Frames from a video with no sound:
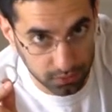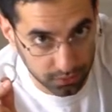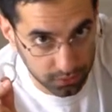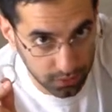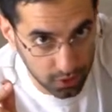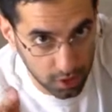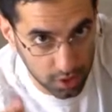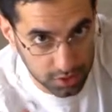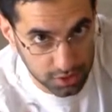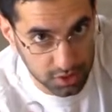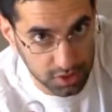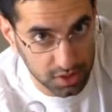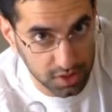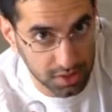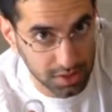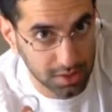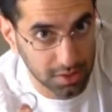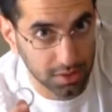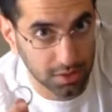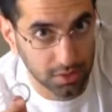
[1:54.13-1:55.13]

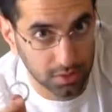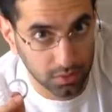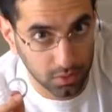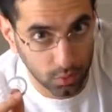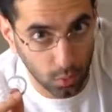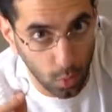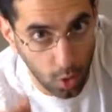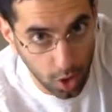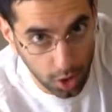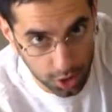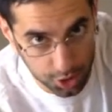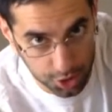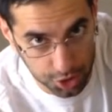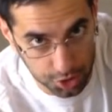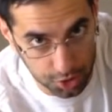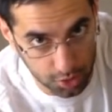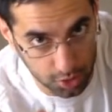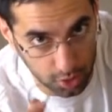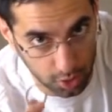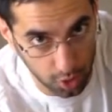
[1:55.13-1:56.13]
faucet
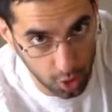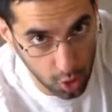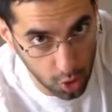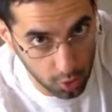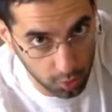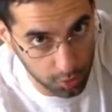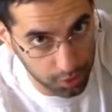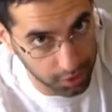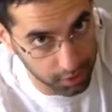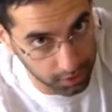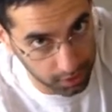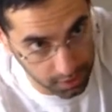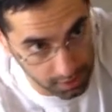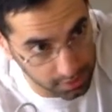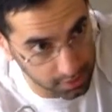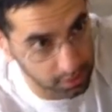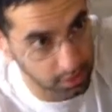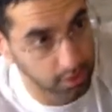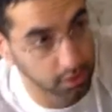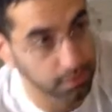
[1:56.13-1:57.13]
washer or O-ring,
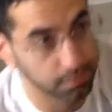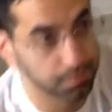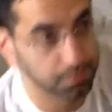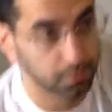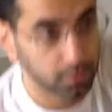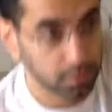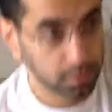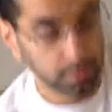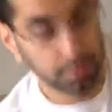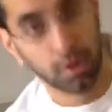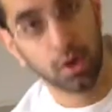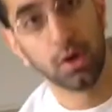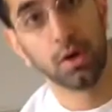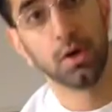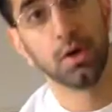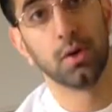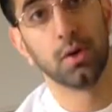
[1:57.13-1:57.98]
and the part